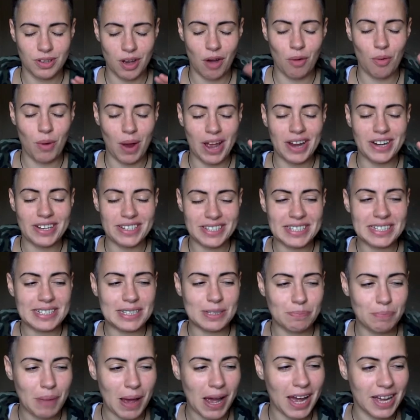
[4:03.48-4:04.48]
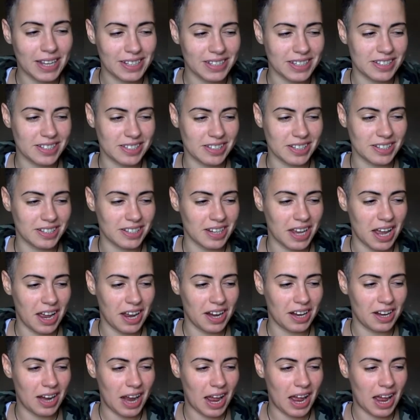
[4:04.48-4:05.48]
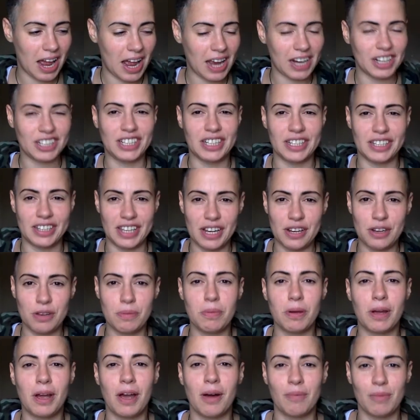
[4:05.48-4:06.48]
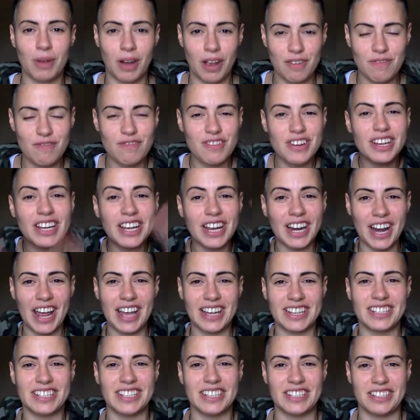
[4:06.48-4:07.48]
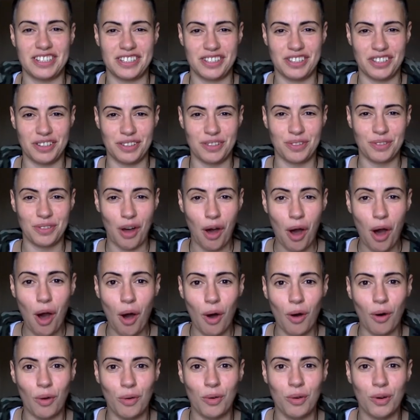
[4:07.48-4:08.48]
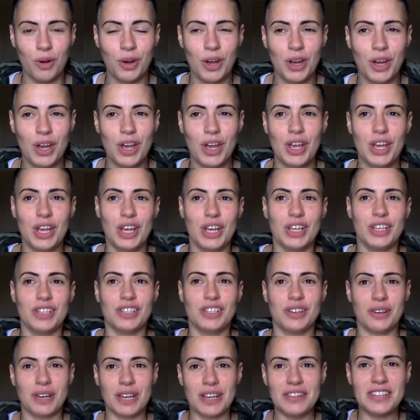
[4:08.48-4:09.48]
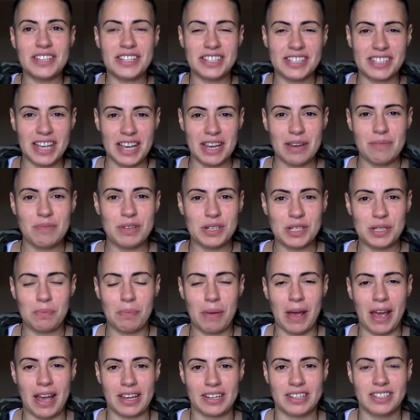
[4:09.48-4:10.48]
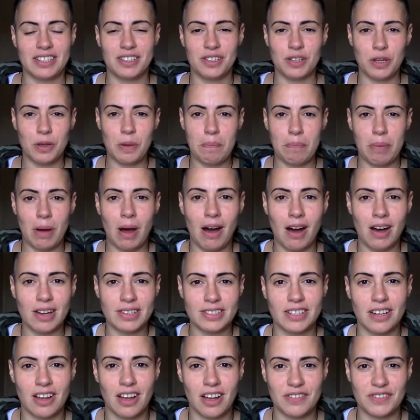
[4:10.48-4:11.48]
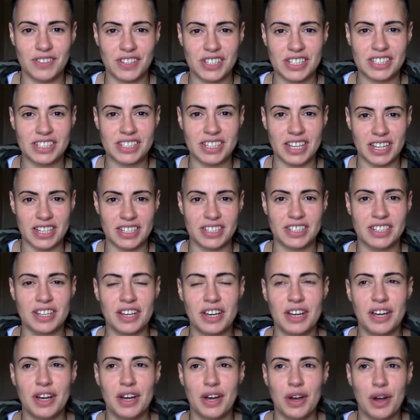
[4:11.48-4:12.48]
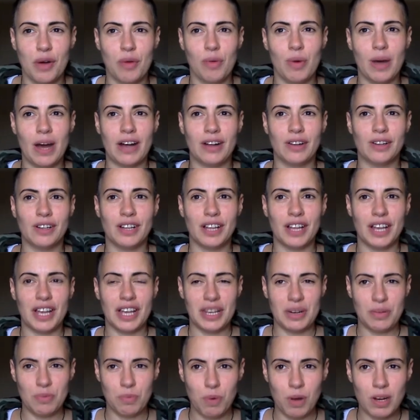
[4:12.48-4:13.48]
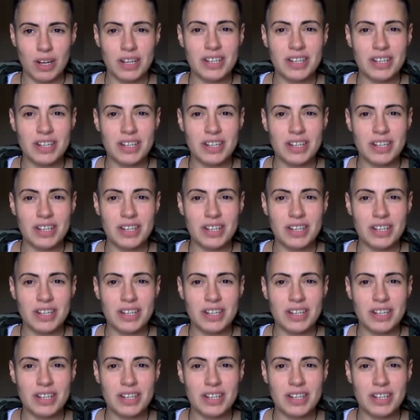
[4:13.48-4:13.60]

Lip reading: awareness expands, and actually then you become like reconnected to the whole. So in the same respect, do past lives exist? Well, in